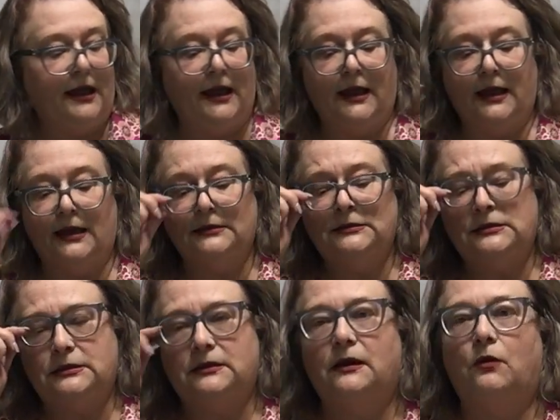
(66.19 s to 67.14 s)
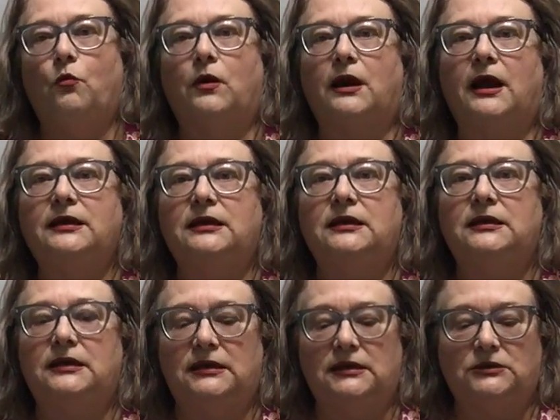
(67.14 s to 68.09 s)
And what I
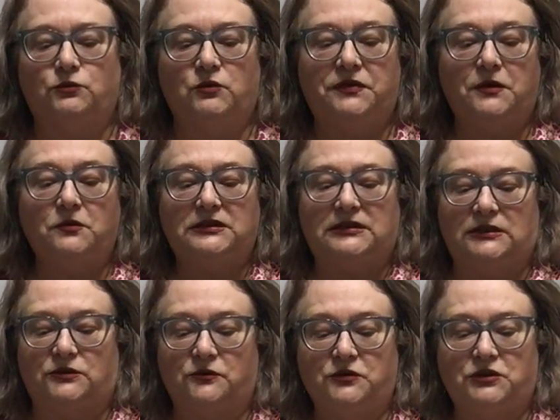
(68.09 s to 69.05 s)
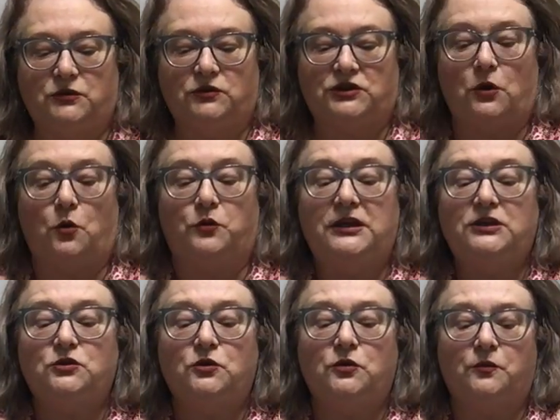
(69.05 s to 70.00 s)
need is with those scissors. So
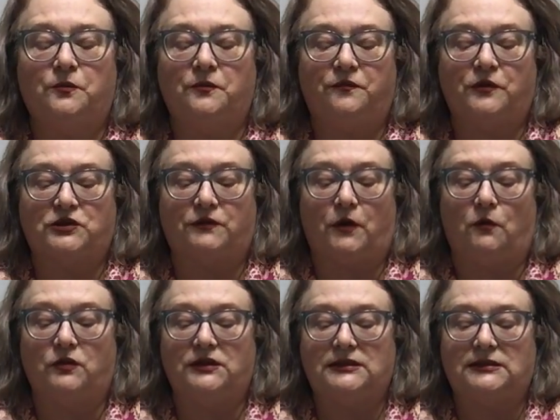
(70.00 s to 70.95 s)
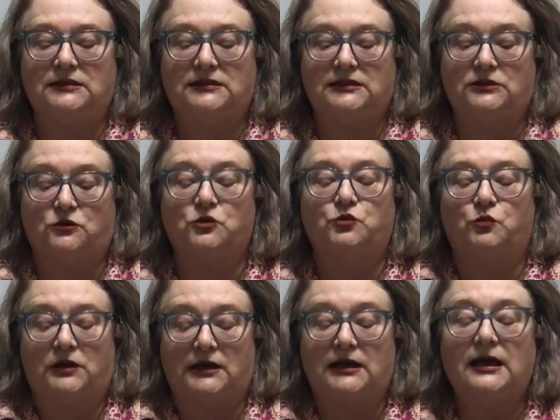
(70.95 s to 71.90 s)
these are, first of all, with the scissors,
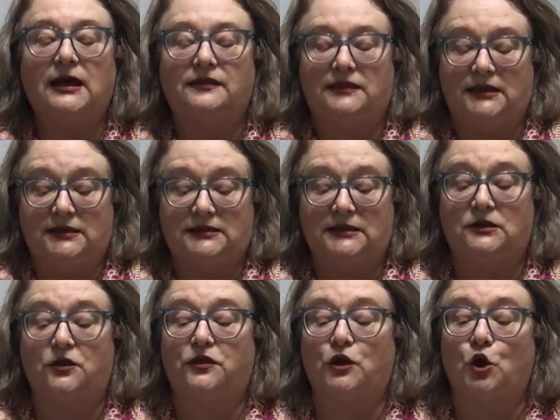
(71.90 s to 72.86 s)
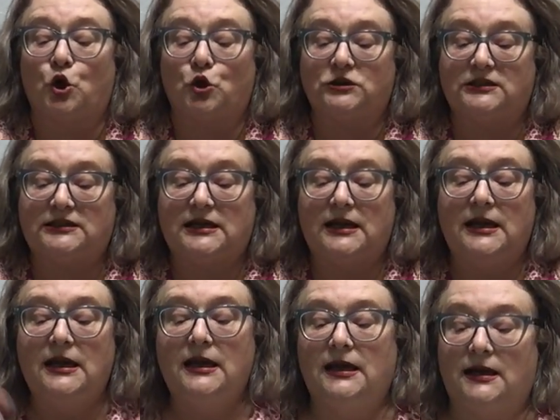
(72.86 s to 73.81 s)
we're going to cut these into thirds.
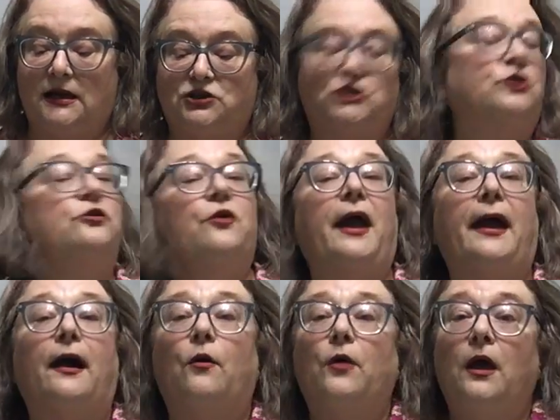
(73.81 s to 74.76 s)
And I'll show you how.